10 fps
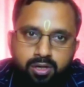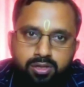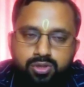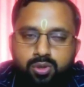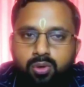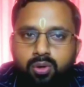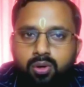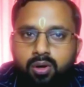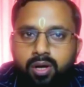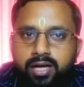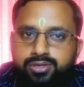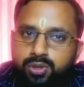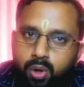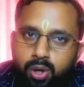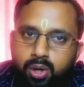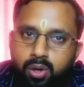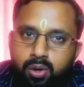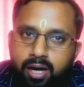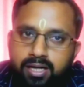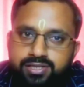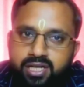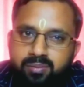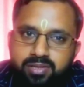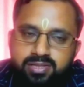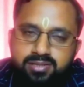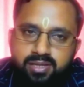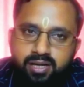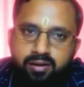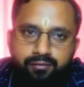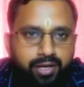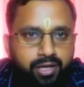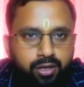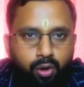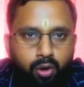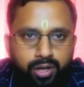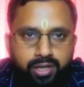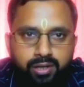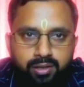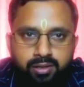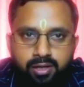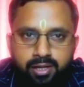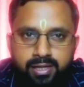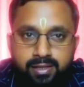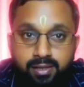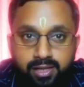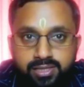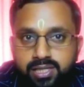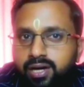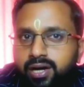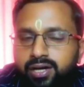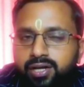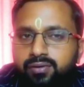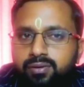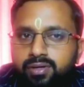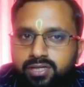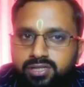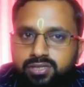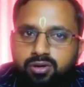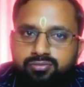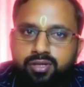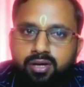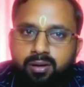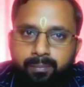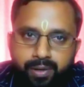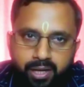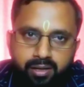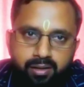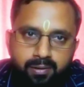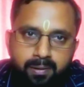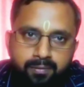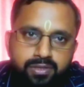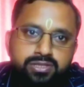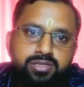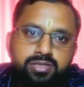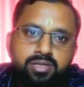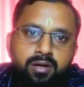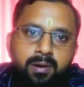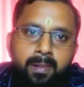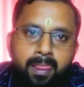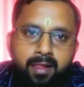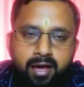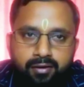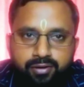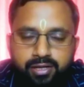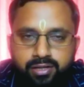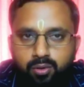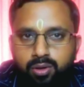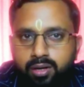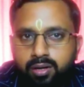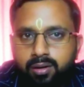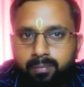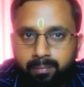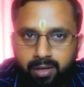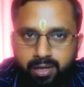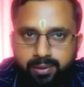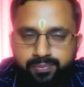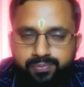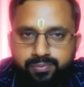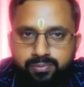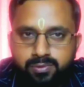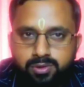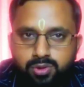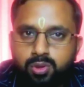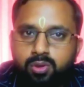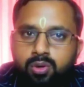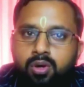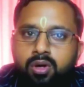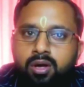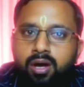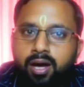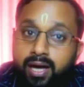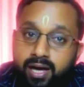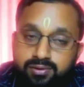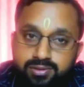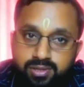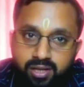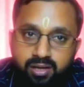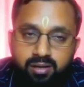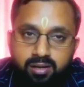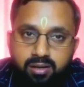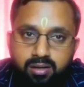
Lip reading: So as you all know, Alzheimer's is a very chronic degenerative disease of the brain which affect our memory. So I have seen